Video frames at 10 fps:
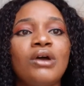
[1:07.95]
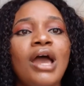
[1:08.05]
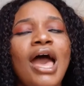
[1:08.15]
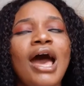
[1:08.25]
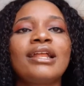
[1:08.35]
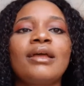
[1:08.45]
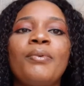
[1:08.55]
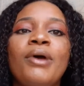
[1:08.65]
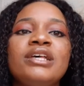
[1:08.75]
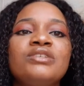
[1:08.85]
And the
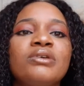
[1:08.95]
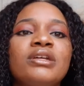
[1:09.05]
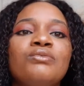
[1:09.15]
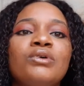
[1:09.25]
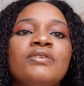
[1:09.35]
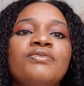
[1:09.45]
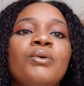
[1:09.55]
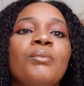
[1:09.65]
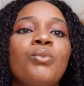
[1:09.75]
price range was from